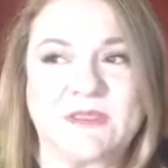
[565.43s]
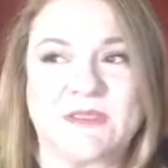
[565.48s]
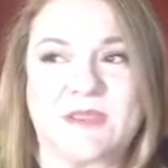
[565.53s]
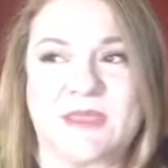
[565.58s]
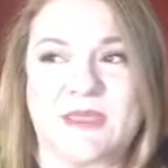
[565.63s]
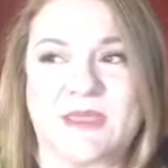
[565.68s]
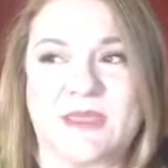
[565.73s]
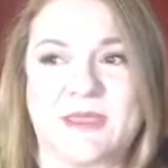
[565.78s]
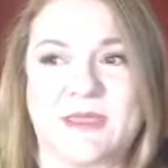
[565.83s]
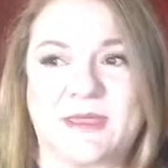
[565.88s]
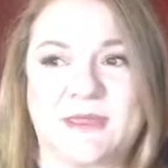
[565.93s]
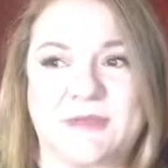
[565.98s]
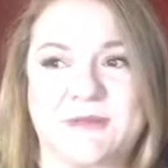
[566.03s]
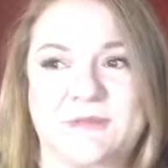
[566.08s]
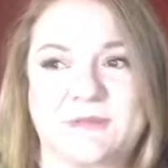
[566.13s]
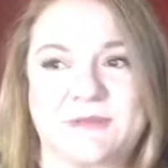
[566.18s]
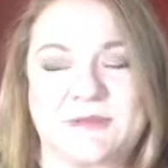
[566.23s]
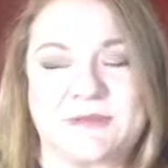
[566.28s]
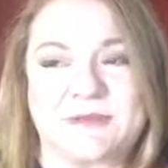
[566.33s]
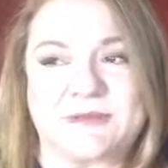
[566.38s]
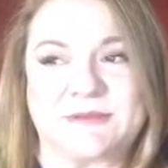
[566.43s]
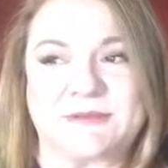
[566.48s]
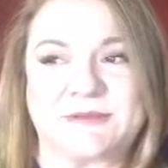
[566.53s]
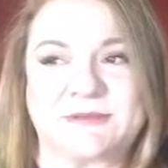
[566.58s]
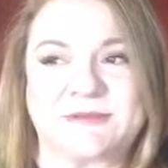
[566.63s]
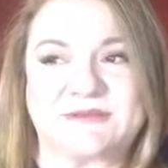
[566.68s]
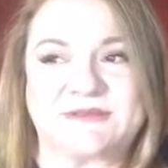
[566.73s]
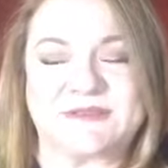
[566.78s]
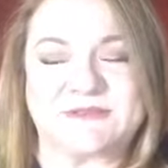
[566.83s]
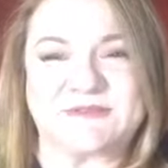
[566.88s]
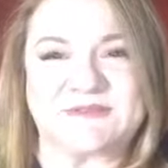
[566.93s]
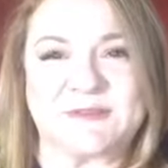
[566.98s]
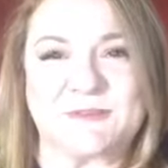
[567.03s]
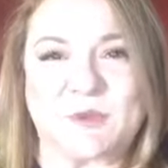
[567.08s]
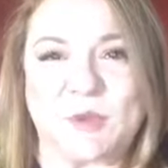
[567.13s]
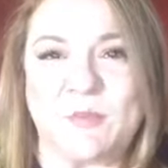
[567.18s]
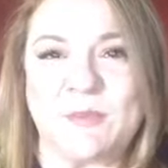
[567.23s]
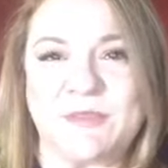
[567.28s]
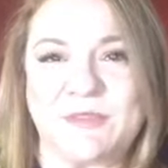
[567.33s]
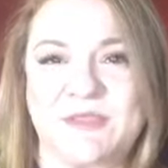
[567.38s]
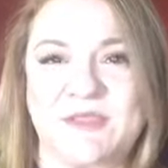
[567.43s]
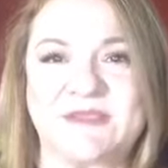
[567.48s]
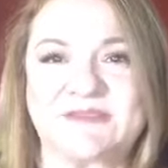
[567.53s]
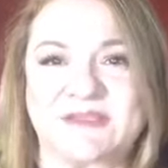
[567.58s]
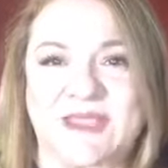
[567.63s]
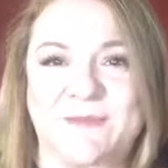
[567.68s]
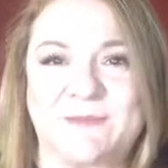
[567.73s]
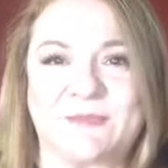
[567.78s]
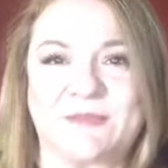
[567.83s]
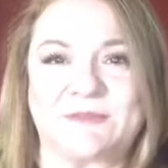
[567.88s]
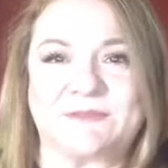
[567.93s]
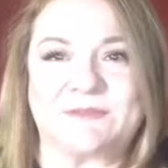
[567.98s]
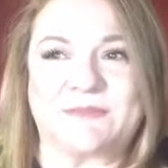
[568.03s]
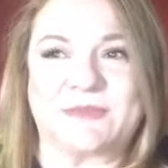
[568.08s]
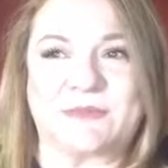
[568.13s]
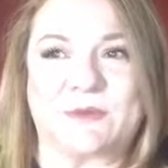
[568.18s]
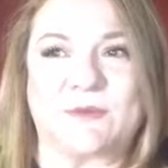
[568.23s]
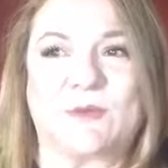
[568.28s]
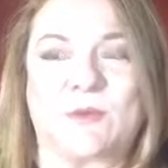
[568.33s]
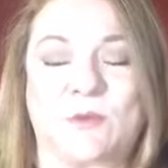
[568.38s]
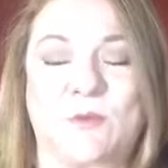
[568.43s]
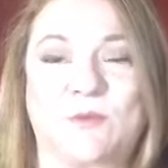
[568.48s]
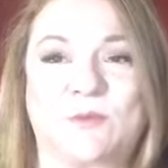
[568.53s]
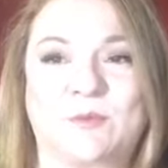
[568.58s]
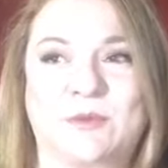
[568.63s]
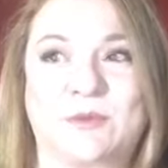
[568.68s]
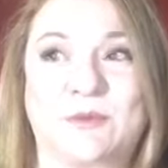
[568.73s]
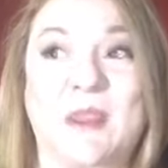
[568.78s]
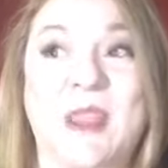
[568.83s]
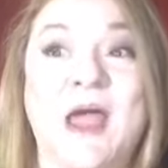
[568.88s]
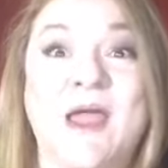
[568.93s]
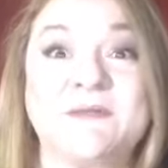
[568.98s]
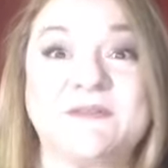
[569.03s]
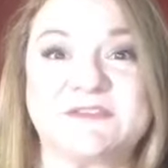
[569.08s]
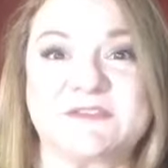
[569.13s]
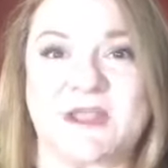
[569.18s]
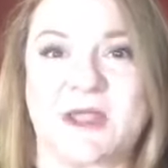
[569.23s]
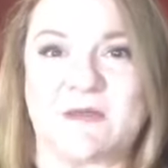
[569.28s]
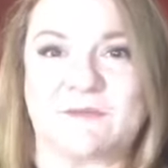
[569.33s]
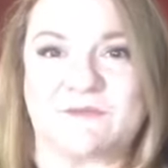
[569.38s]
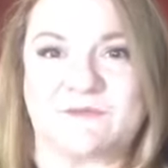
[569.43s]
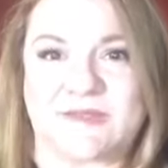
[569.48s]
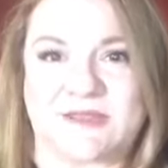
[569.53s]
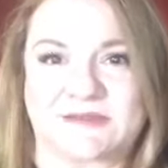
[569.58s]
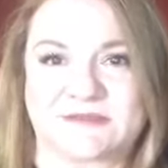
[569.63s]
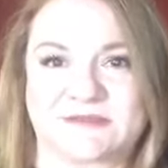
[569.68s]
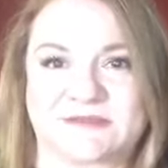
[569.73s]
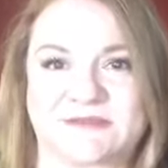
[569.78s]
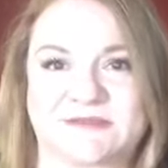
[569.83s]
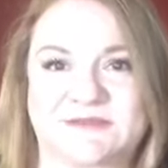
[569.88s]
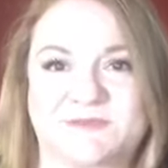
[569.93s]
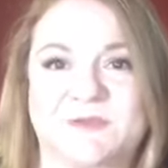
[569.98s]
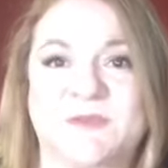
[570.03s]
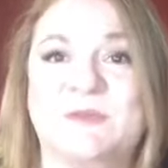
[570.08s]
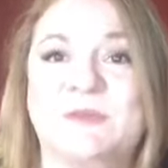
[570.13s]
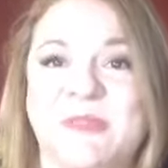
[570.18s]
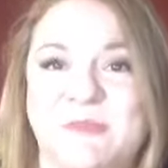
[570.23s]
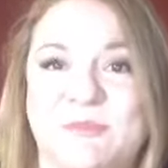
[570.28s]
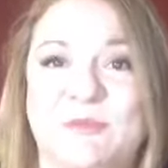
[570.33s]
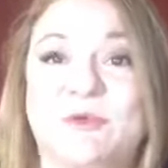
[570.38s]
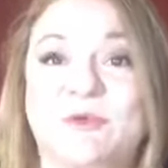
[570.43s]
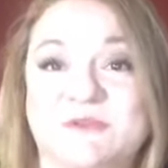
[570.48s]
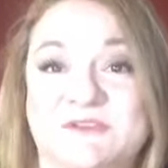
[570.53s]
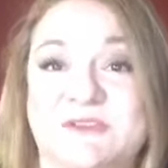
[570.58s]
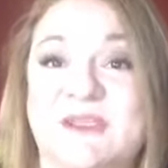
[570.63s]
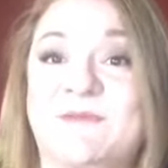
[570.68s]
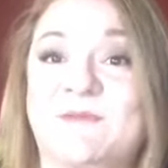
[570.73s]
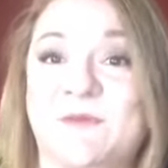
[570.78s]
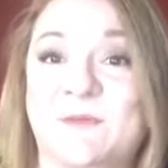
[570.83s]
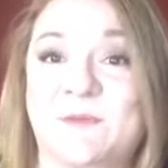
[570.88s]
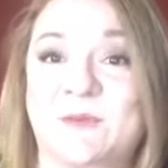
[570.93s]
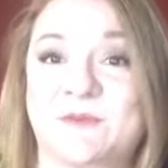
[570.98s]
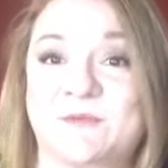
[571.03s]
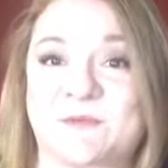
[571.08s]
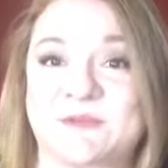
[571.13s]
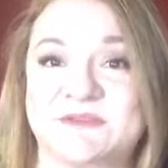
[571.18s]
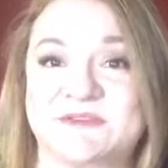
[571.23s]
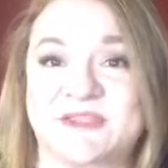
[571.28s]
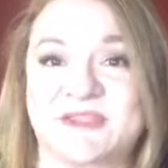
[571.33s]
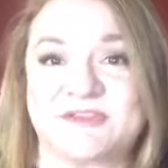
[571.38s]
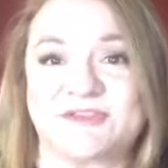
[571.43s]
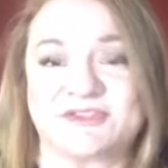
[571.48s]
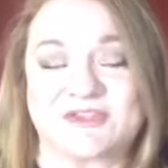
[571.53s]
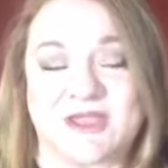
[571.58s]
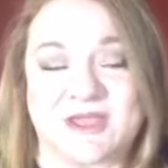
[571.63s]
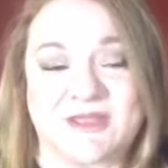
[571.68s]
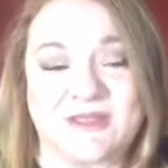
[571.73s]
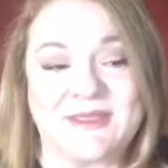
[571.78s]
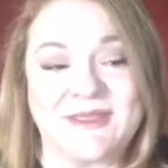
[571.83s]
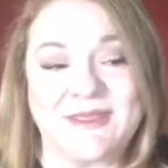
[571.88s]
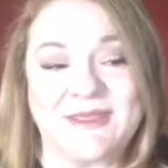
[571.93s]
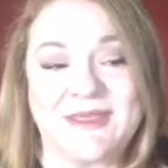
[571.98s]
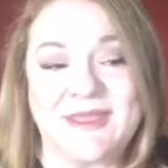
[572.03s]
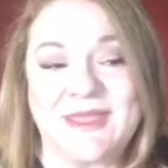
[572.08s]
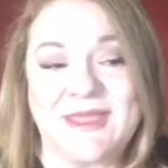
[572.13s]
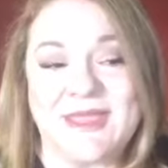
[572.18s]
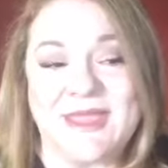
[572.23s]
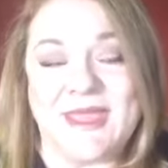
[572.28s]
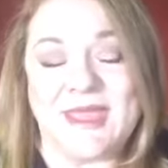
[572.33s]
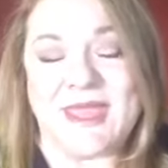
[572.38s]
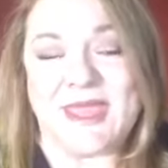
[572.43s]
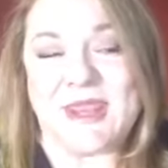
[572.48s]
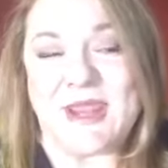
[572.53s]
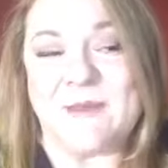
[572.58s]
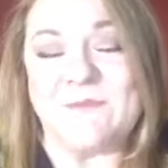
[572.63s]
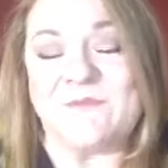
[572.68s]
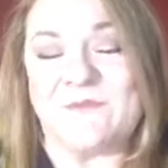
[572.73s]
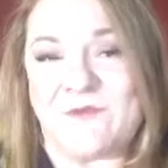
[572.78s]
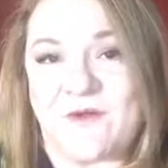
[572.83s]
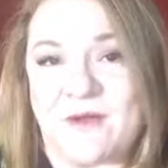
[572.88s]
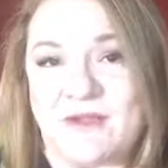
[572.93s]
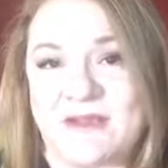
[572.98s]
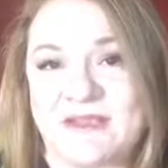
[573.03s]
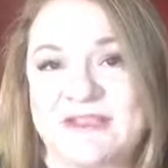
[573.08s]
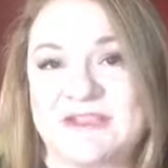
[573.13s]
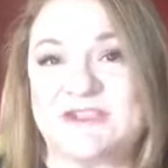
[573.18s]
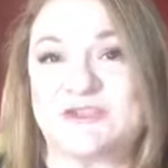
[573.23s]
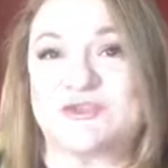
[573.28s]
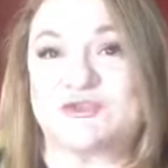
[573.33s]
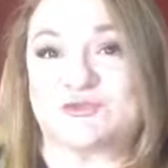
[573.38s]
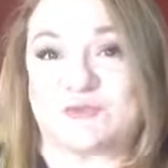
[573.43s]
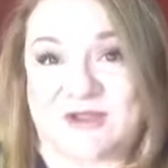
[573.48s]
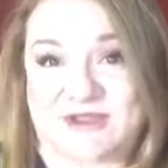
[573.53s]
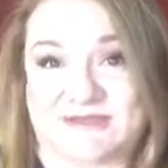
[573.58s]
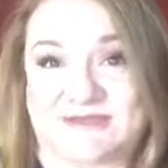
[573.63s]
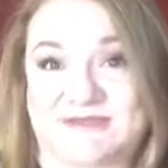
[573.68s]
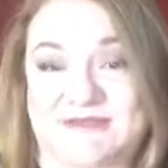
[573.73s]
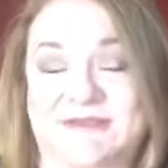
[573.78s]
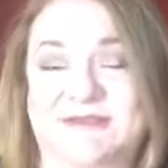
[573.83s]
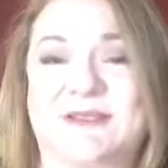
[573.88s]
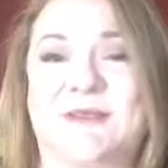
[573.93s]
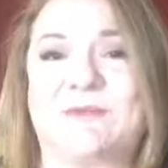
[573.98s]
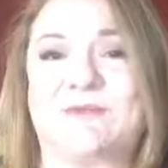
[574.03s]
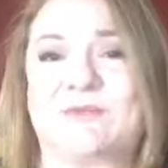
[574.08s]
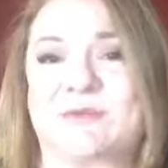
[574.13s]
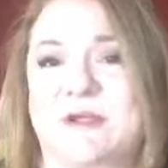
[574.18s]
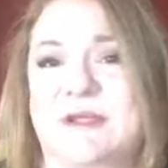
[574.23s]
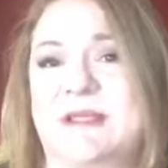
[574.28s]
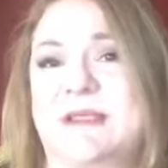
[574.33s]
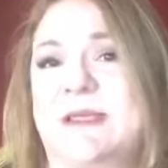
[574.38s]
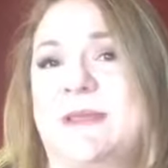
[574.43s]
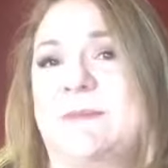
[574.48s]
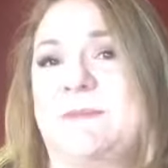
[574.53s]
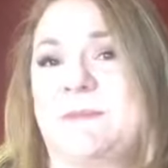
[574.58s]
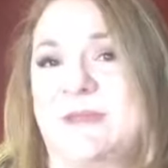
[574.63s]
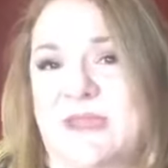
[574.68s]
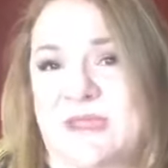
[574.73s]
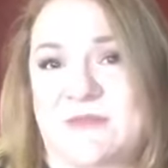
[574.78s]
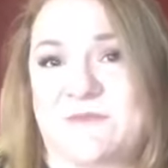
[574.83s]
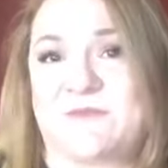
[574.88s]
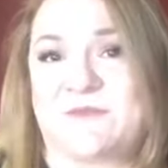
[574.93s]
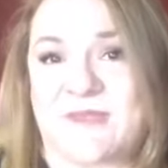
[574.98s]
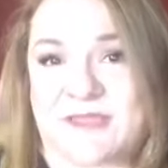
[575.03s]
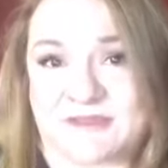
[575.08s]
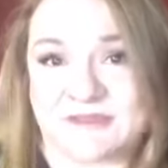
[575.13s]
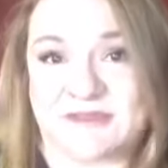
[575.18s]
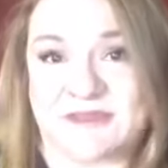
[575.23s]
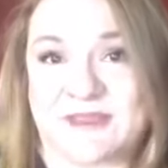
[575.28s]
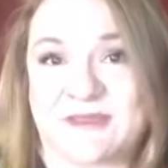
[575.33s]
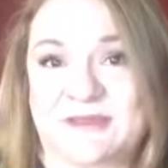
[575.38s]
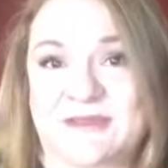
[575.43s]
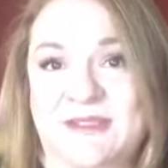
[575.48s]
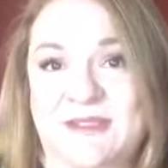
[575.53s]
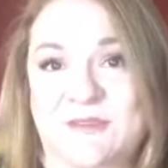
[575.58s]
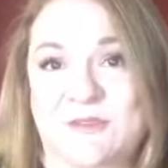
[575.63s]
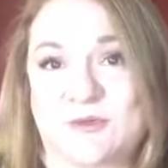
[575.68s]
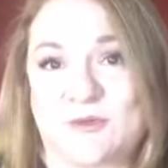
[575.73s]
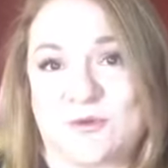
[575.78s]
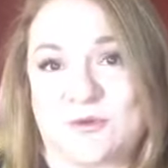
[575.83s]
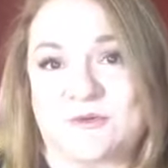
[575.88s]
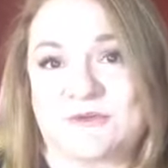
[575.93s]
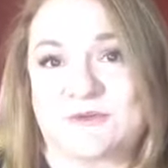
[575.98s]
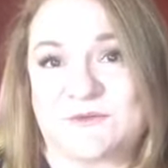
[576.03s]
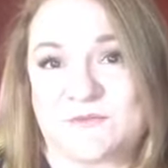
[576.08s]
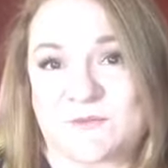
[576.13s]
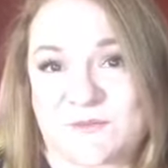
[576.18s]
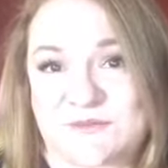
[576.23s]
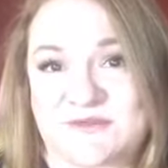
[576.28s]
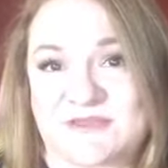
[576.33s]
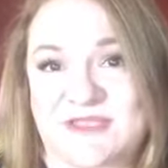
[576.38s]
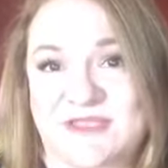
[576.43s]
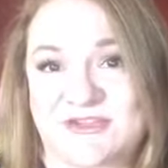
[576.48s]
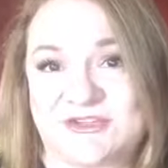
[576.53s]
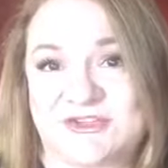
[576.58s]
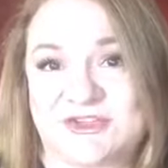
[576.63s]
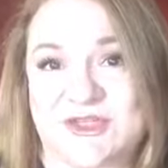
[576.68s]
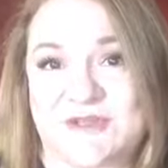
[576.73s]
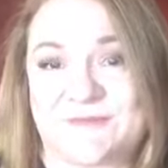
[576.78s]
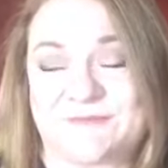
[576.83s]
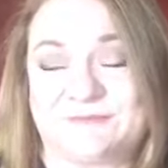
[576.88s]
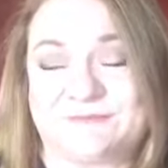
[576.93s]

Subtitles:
some common things happen, or lifestyle factors with people who suffer with rosacea. And I'm finding stress is a really big factor in the cause of rosacea.